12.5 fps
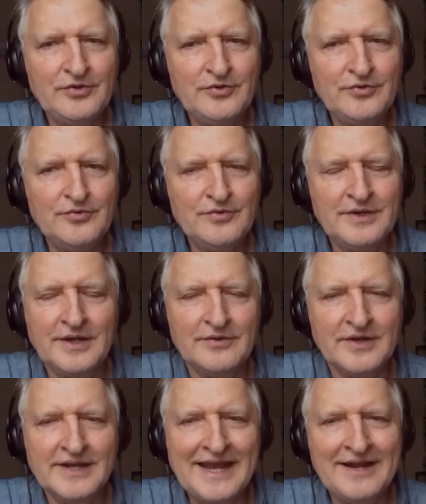who
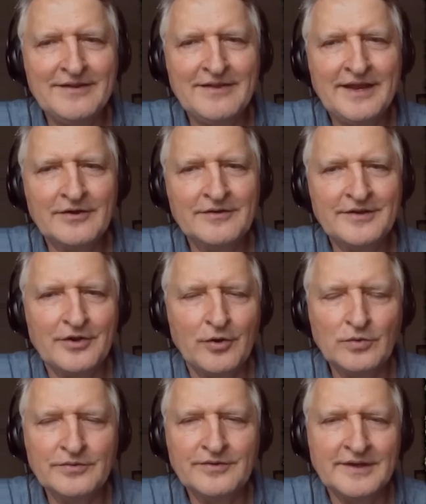are
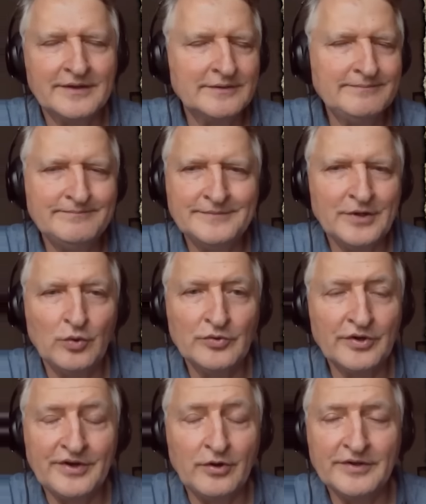
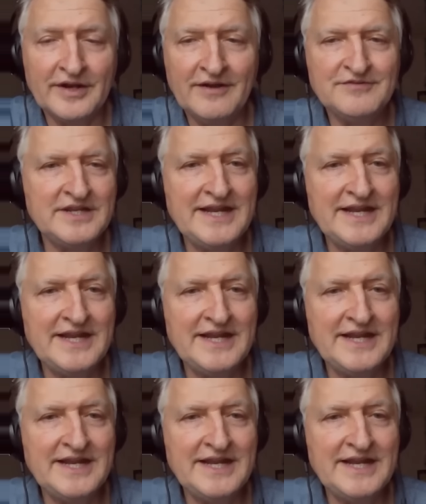old enough,